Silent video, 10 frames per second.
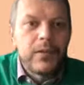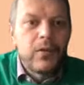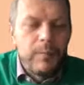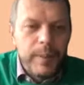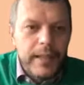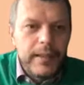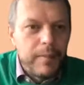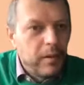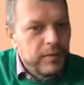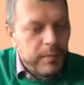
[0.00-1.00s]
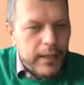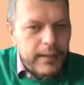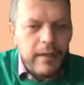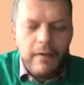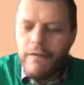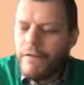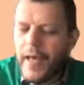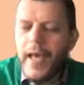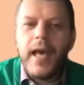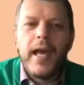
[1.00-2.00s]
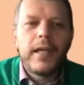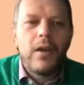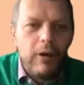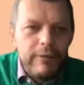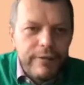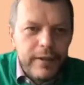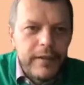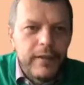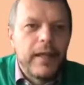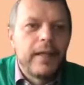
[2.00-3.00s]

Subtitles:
complain about money very often,